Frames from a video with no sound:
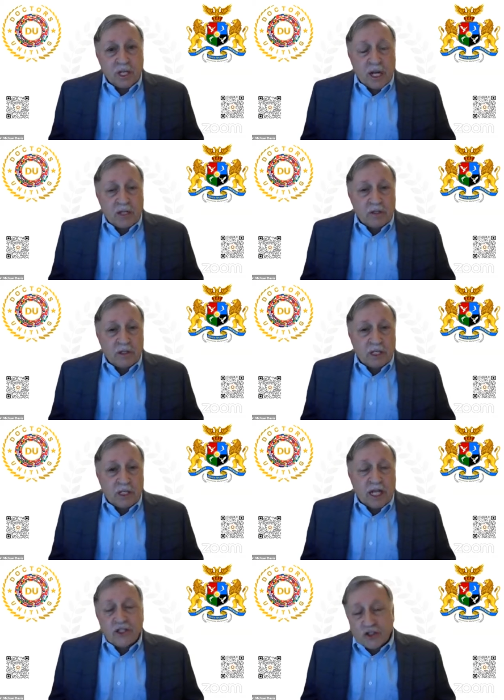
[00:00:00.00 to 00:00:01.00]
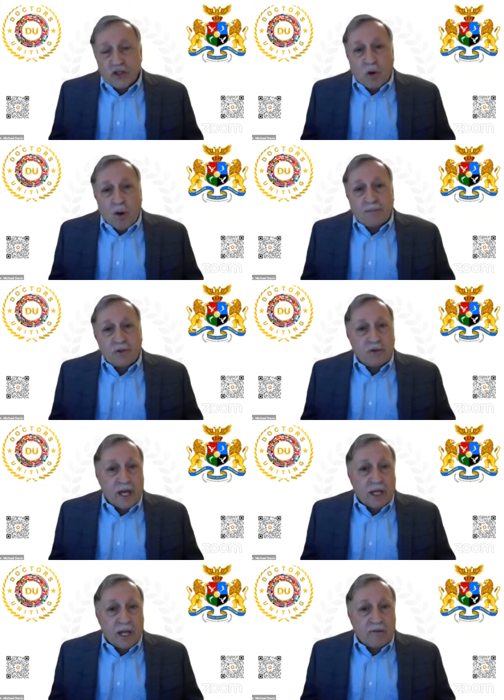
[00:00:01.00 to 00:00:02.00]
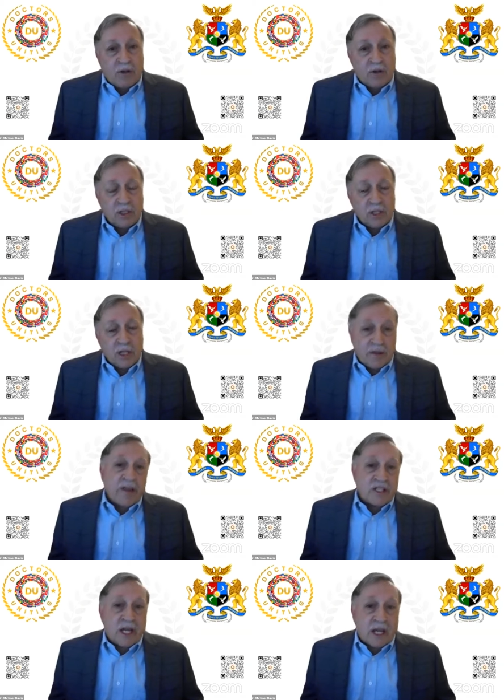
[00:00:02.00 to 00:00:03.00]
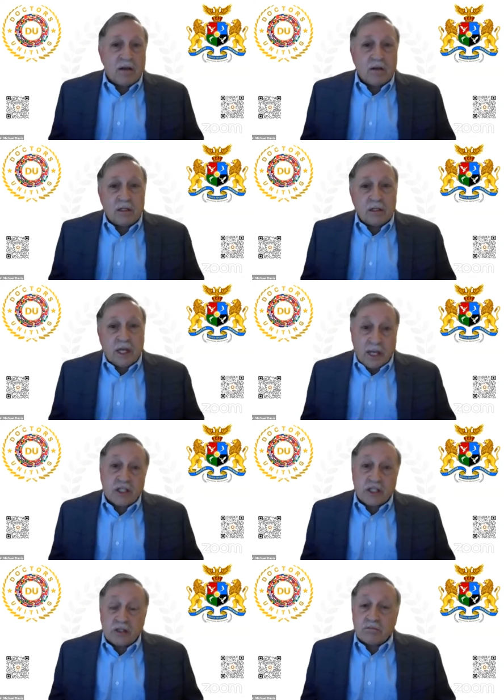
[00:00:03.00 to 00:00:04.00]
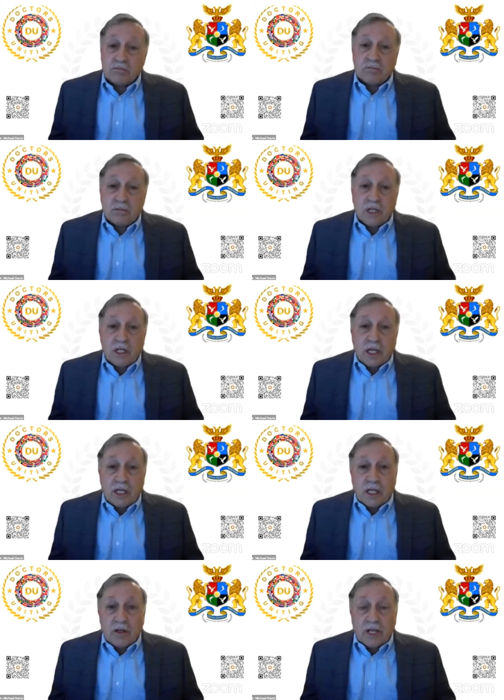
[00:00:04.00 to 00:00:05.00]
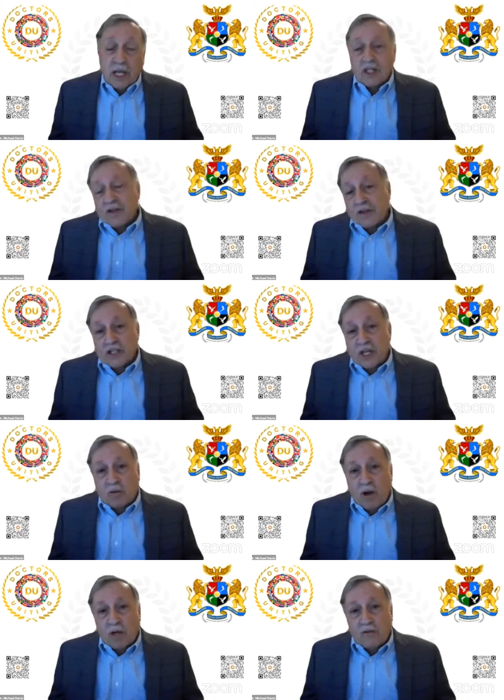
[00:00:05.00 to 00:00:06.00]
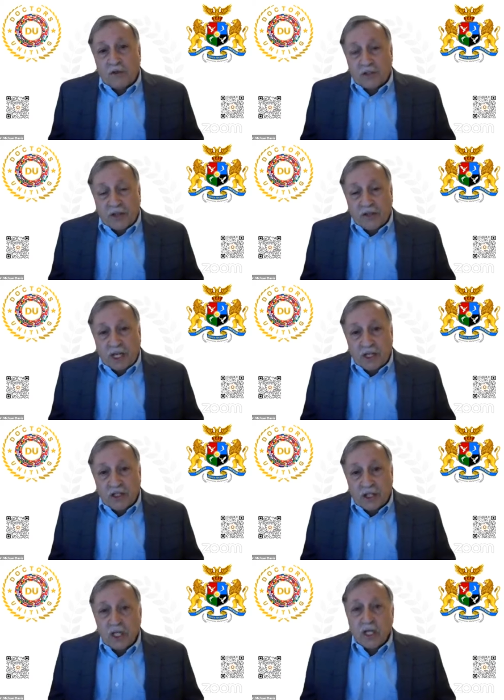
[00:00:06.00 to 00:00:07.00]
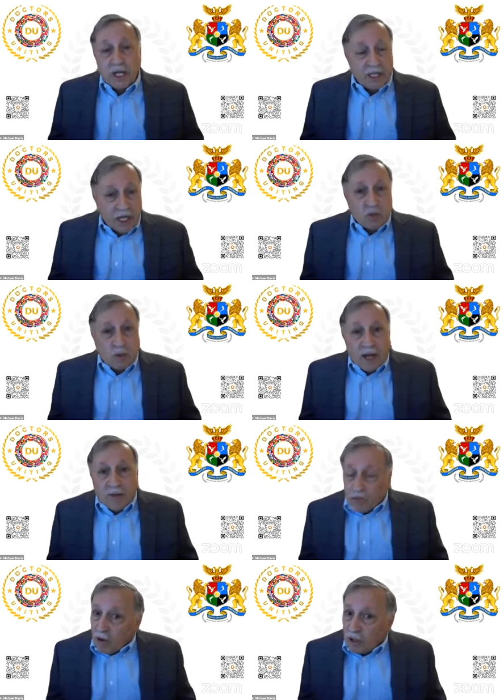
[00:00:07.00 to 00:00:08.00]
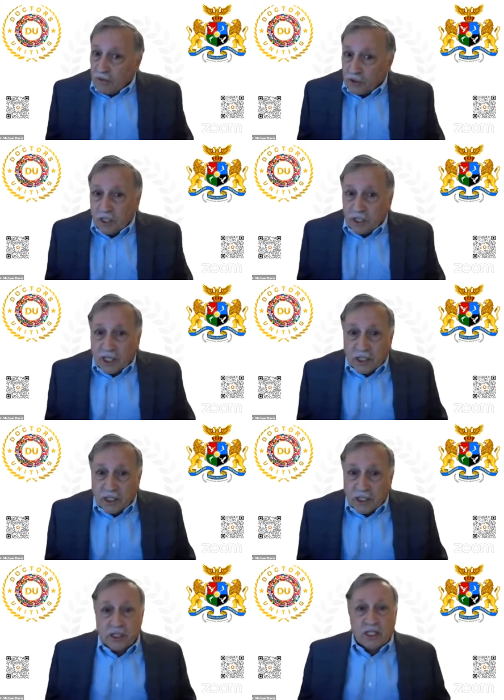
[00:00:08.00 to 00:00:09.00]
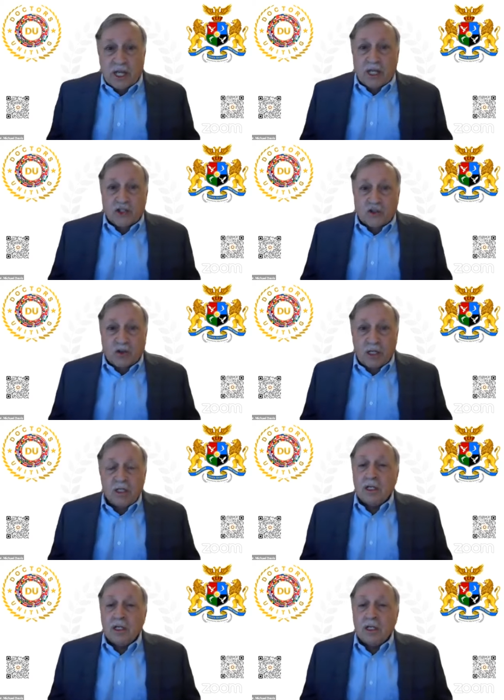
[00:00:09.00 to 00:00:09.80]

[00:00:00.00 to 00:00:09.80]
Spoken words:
and the cases go up to that level, and they settle. And it's in the case of, let's say, a wrongful death case. And yes, we have wrongful death cases in dentistry.